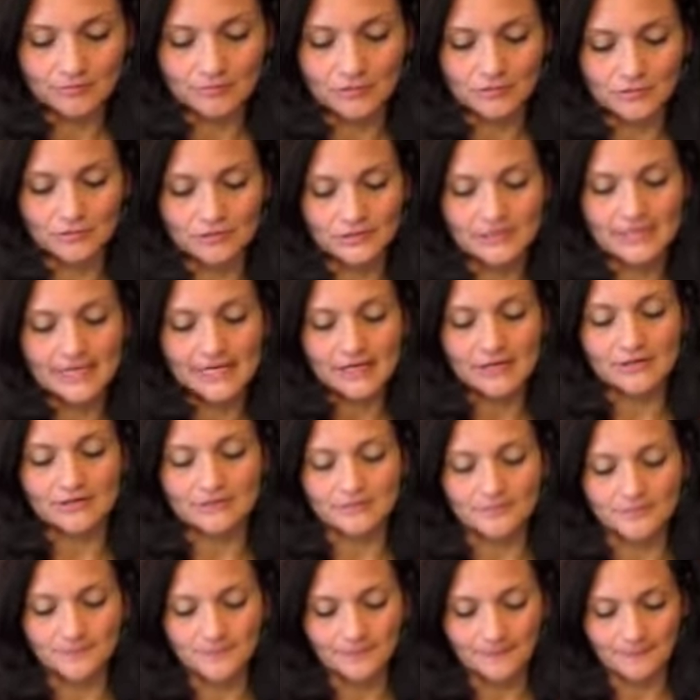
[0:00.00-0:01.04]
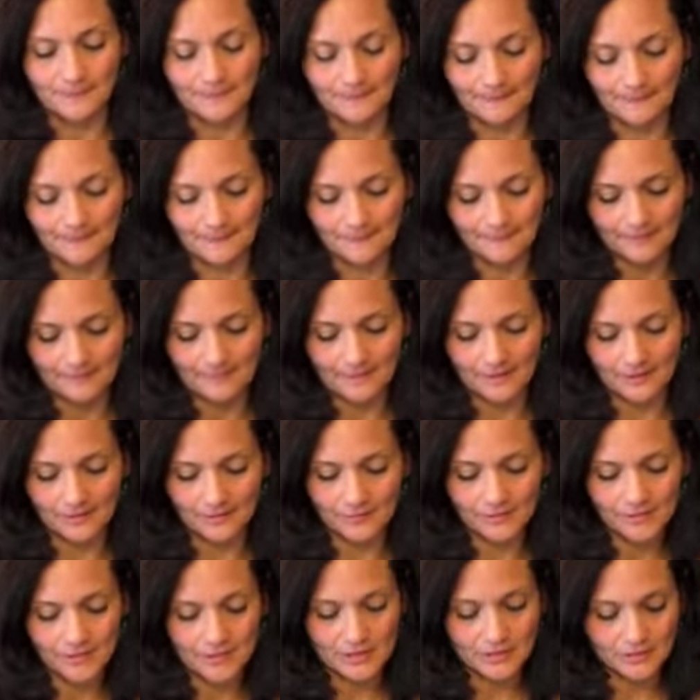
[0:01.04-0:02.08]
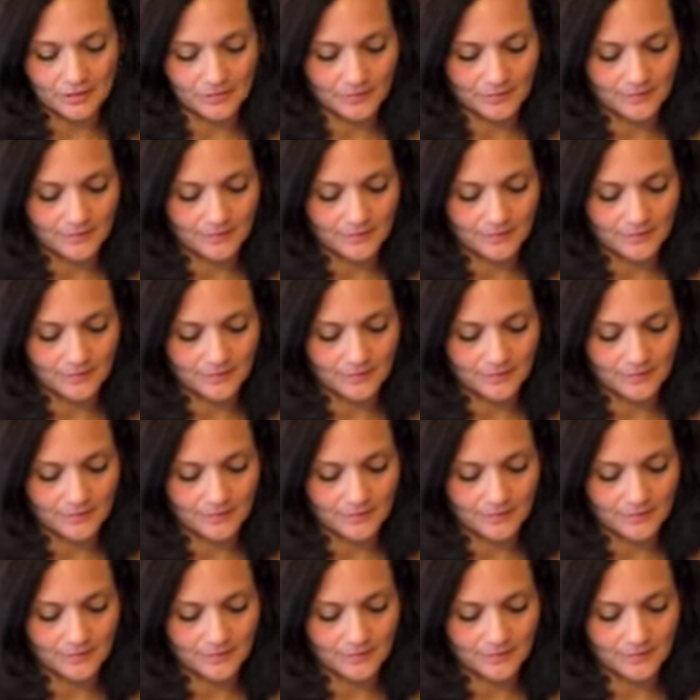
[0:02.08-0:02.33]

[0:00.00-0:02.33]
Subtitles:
pull it out. There we go.